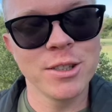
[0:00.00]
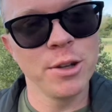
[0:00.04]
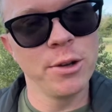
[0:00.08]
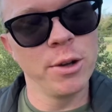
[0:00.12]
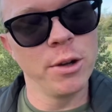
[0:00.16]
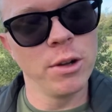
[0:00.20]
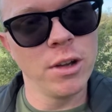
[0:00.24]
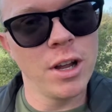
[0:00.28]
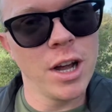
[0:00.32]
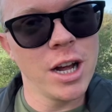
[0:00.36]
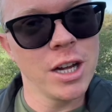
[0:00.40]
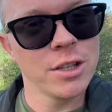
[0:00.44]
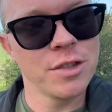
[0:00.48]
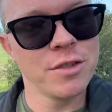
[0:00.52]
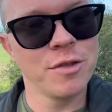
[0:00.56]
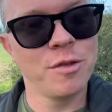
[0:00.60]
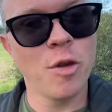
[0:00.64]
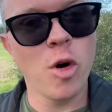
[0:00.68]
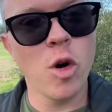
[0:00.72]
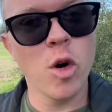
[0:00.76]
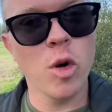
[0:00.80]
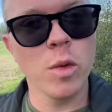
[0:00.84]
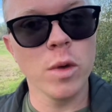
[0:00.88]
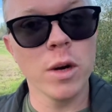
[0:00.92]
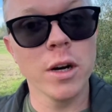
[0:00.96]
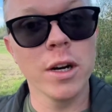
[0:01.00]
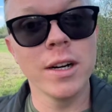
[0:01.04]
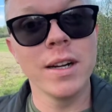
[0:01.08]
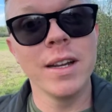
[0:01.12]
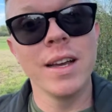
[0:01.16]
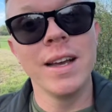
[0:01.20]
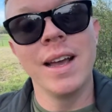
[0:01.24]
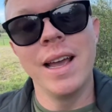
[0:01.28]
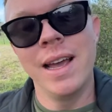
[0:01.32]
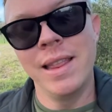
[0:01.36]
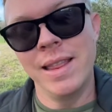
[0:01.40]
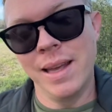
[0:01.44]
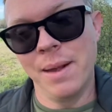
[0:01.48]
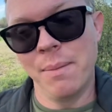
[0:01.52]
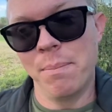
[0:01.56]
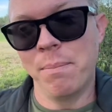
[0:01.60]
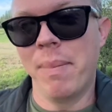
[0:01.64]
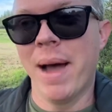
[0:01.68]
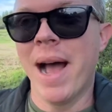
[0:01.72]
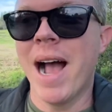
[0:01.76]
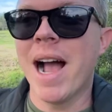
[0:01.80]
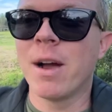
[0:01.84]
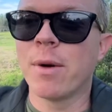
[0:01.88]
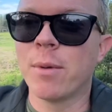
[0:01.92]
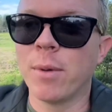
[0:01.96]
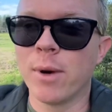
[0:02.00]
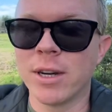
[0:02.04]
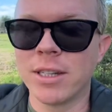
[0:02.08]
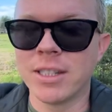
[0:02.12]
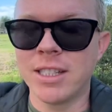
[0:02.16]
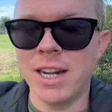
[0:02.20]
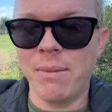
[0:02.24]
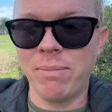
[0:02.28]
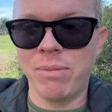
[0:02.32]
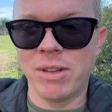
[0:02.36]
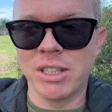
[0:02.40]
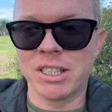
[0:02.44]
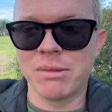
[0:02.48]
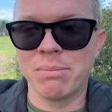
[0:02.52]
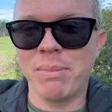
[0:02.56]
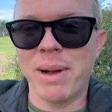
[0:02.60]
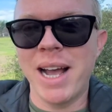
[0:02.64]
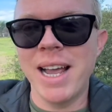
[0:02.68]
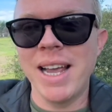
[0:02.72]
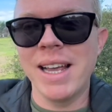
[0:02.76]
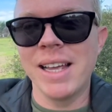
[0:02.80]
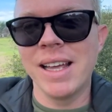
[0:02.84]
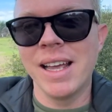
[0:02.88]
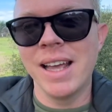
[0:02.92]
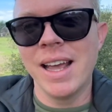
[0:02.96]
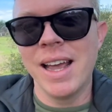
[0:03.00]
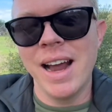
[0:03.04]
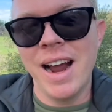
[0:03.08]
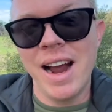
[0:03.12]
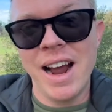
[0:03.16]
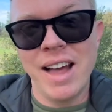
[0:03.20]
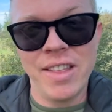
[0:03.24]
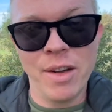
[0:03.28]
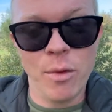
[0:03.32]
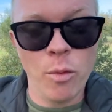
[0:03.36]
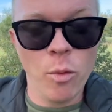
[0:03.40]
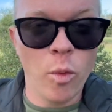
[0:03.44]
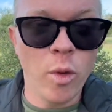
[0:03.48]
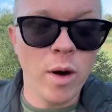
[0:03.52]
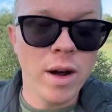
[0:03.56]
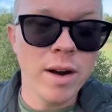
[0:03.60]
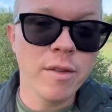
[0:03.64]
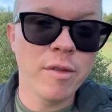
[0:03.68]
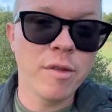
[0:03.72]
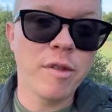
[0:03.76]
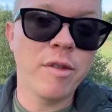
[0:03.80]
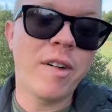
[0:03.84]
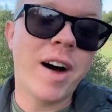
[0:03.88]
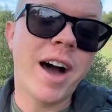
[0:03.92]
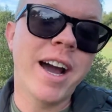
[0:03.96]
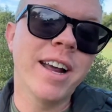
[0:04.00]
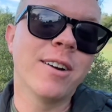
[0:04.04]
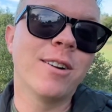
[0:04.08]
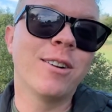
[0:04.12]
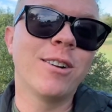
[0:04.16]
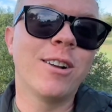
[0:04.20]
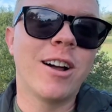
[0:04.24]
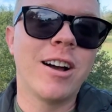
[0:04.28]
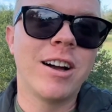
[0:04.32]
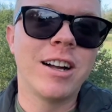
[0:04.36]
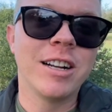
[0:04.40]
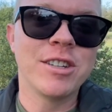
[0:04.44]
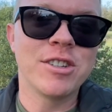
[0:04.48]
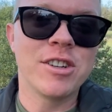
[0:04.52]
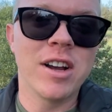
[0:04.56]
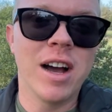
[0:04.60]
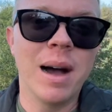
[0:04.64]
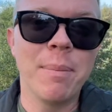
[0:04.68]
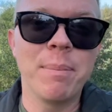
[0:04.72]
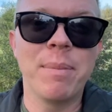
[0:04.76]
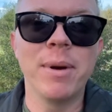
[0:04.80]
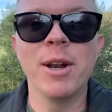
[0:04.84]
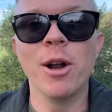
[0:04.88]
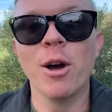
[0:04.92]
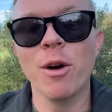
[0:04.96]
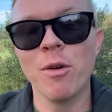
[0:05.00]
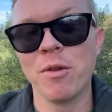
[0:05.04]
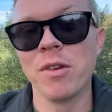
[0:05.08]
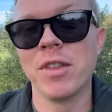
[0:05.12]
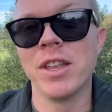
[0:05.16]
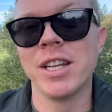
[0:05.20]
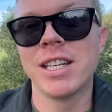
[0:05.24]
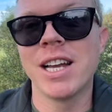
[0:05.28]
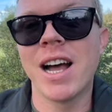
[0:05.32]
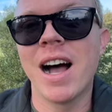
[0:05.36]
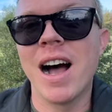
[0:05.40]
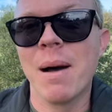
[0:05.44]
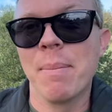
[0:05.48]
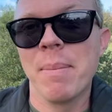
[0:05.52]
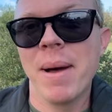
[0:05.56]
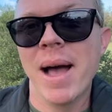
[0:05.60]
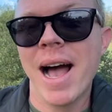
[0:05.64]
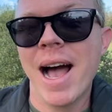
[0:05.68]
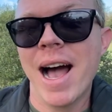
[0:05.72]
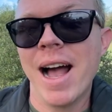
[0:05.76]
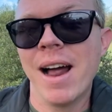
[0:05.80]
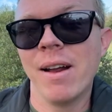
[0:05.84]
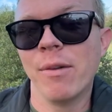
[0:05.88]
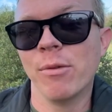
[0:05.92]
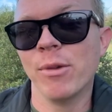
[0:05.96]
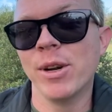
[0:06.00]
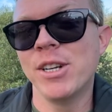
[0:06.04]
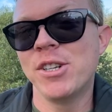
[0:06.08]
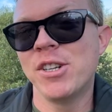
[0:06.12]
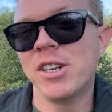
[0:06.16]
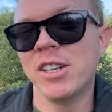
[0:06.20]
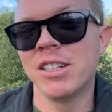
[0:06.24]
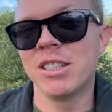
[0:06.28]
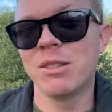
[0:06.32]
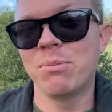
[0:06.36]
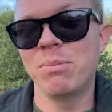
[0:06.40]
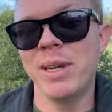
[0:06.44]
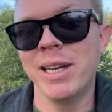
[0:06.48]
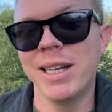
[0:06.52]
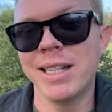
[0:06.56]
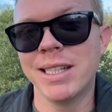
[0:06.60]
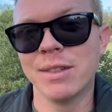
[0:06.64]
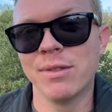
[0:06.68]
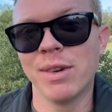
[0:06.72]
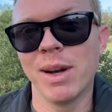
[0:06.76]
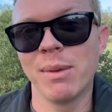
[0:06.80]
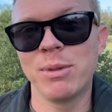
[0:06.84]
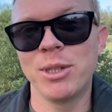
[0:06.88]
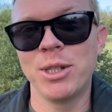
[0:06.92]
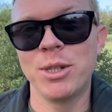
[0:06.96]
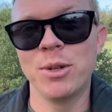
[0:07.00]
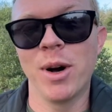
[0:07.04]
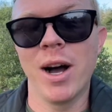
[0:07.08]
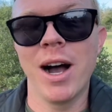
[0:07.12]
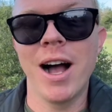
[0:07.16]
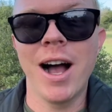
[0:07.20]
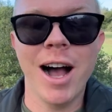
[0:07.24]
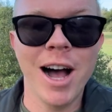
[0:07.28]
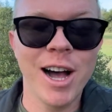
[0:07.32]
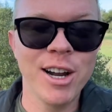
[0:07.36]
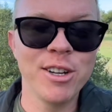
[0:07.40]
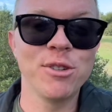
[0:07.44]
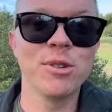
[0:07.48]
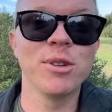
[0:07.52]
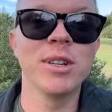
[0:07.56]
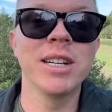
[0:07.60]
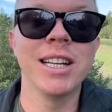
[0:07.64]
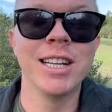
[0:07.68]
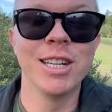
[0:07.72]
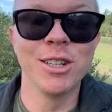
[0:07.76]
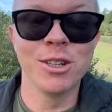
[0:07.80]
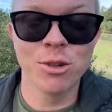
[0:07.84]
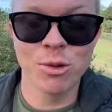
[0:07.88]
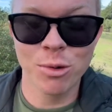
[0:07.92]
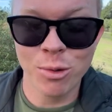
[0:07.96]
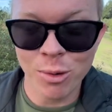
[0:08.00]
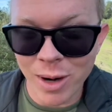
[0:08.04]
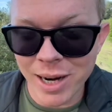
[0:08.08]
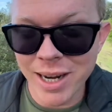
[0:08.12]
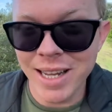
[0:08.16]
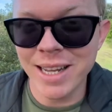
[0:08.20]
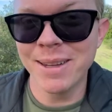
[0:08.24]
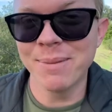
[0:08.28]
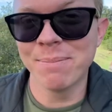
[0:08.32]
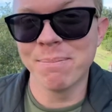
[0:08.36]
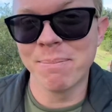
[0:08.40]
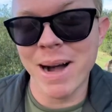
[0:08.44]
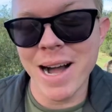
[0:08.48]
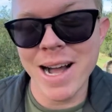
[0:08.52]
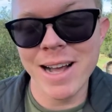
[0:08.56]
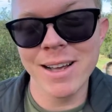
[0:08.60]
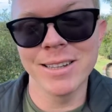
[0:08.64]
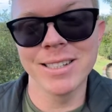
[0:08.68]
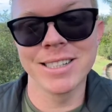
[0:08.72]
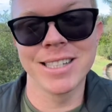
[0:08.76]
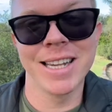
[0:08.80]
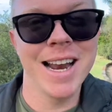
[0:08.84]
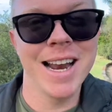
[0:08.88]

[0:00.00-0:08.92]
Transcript: you'll launch forward, then backwards up the spike, and then one final launch up and over the top hat, reaching speeds of up to 120 miles an